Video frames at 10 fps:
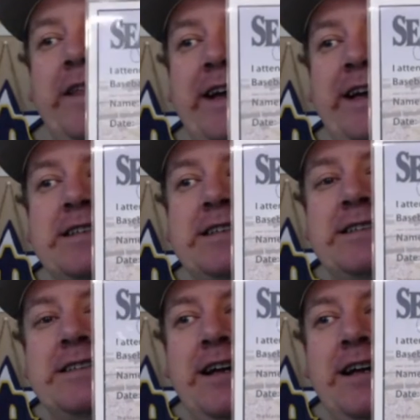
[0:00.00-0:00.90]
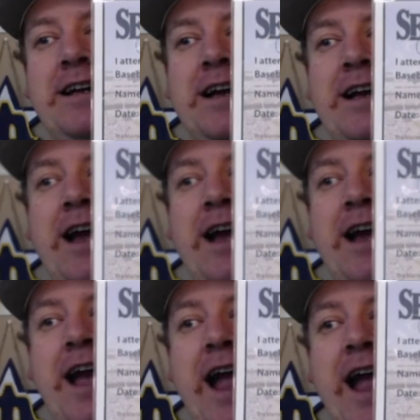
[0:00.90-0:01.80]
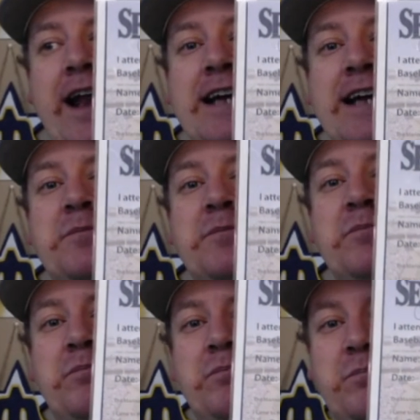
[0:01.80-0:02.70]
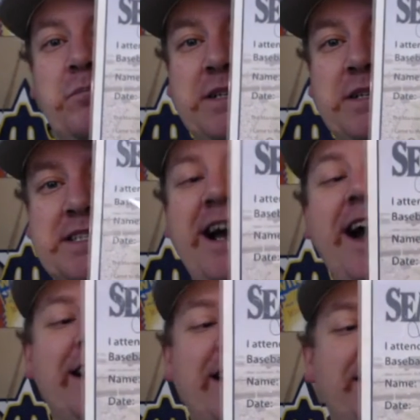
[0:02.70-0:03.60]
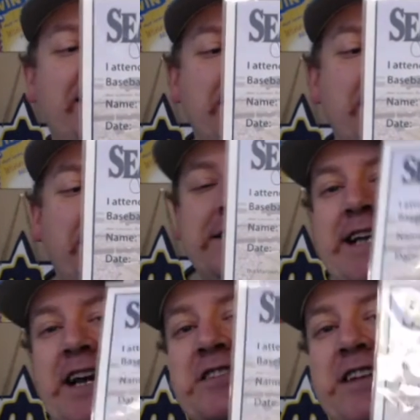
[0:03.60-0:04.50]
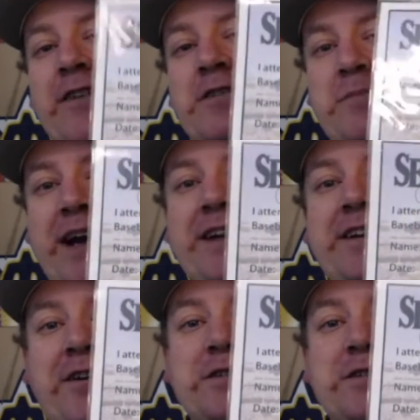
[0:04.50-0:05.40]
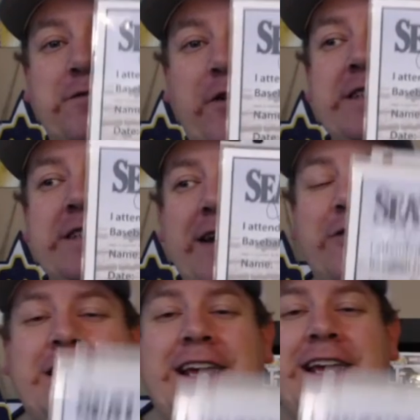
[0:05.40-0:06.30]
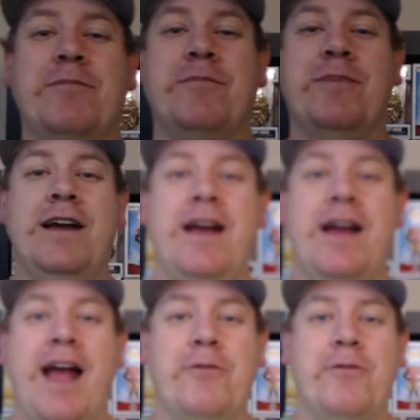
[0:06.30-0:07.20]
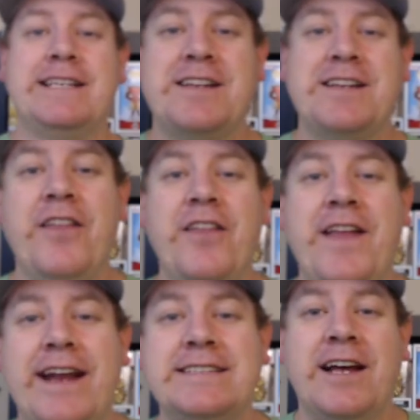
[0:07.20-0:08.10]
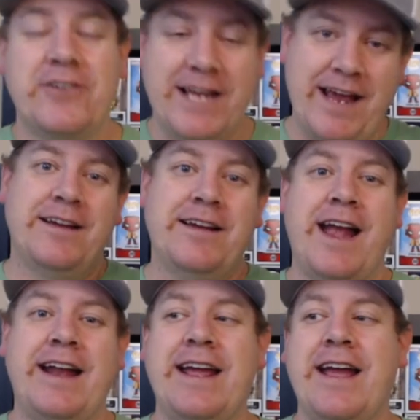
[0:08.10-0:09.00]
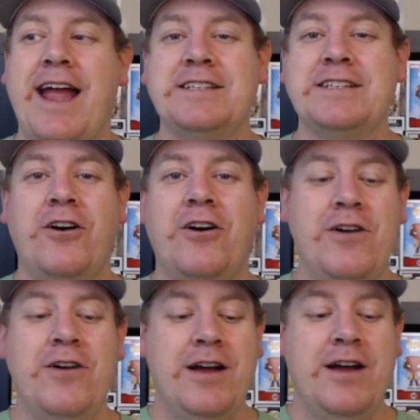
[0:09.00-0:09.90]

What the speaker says: this. And I asked him to sign it because yesterday was my daughter's first ever game. And when he saw that, he said, okay. And so